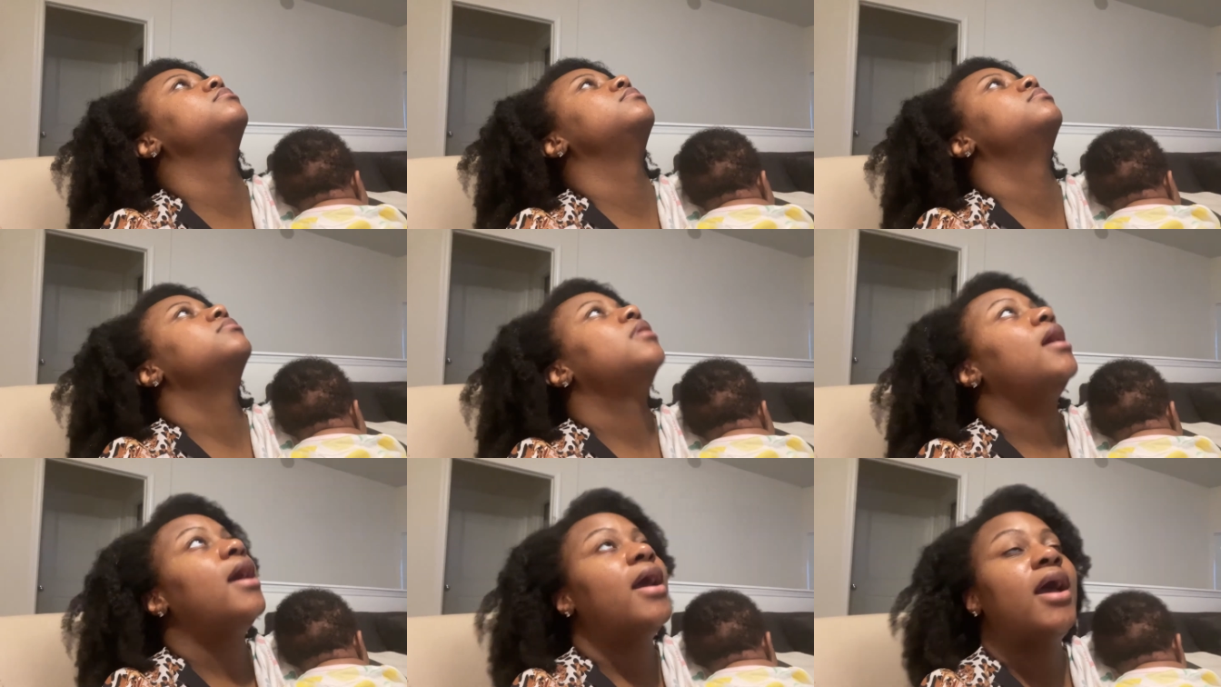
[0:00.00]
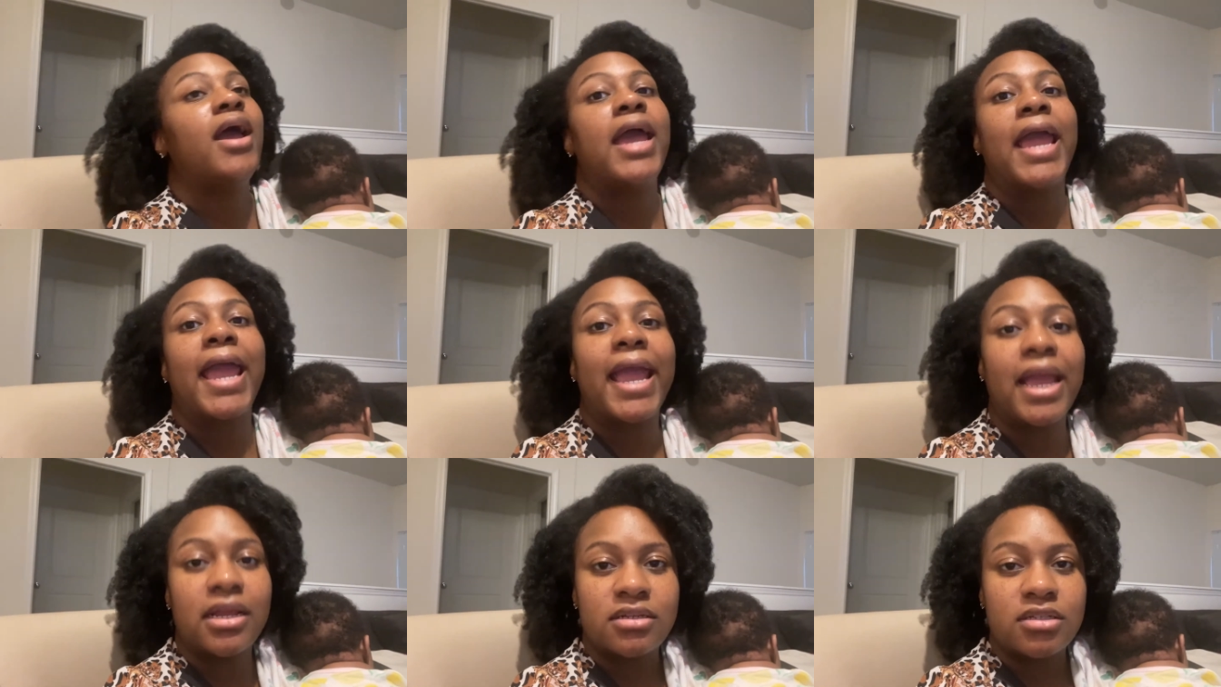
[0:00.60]
I
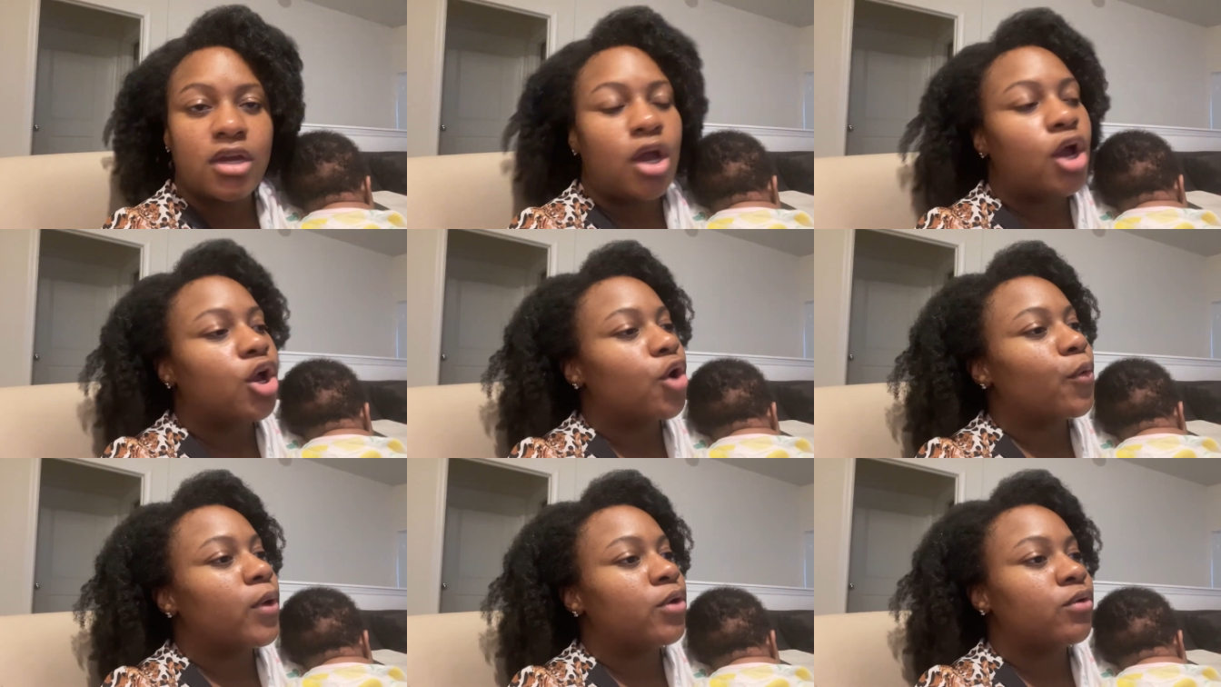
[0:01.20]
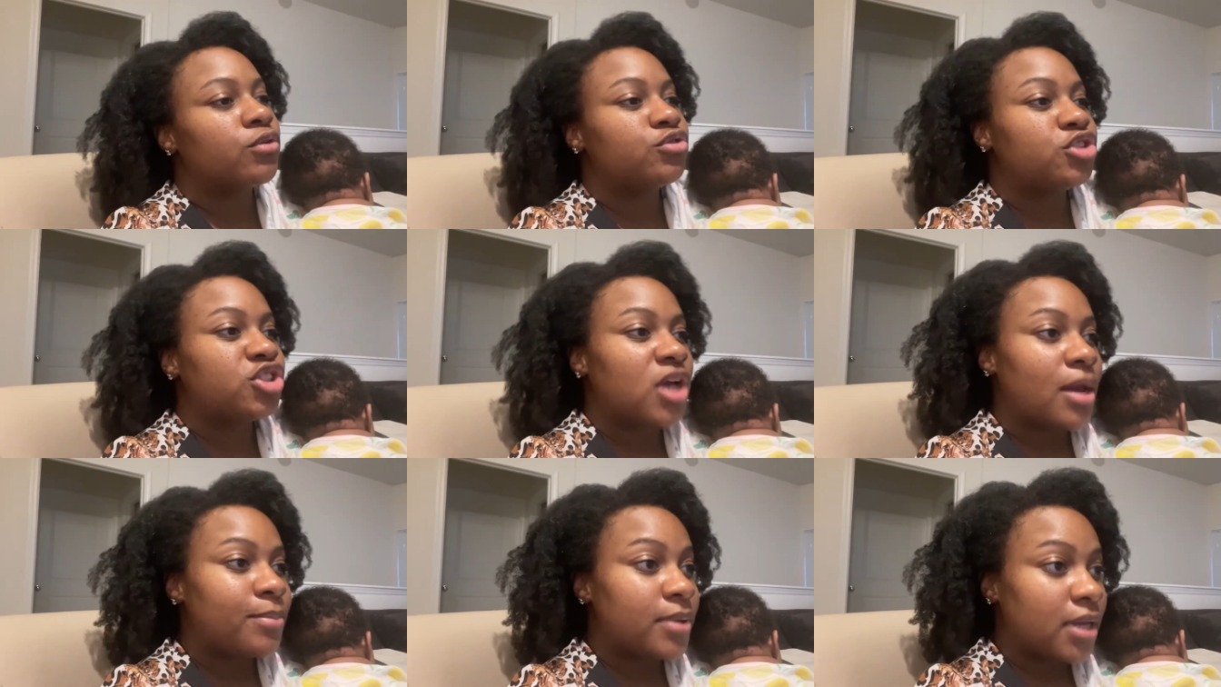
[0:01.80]
hate going grocery
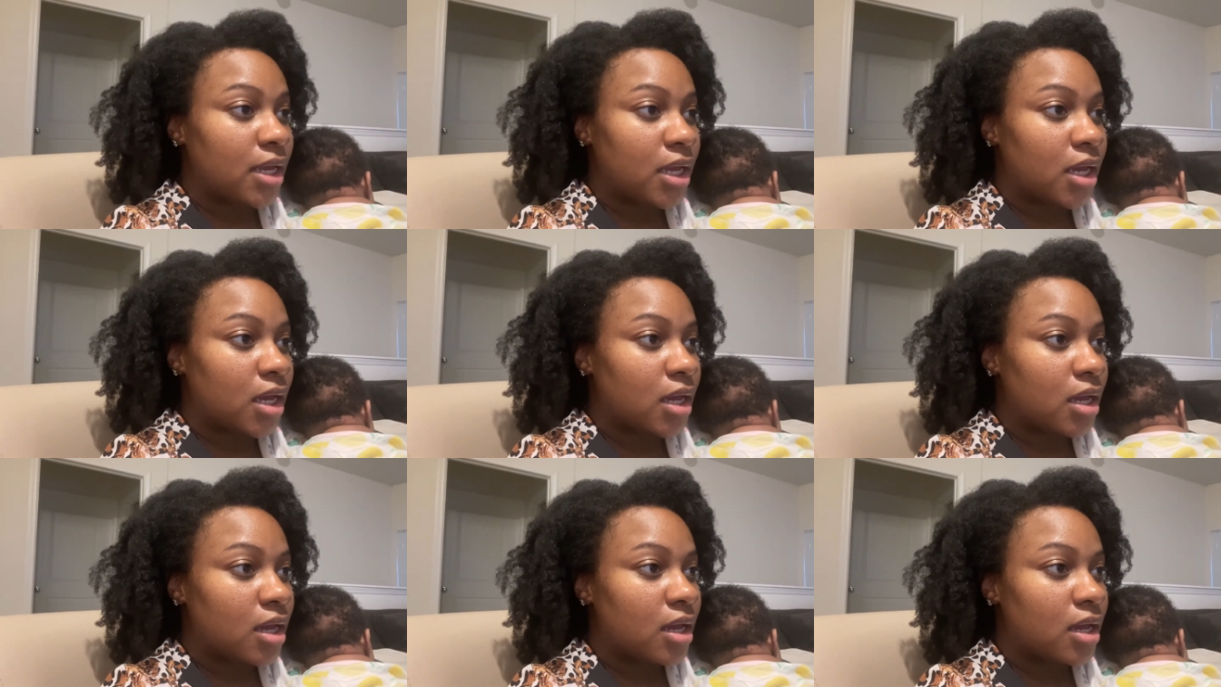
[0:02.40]
shopping.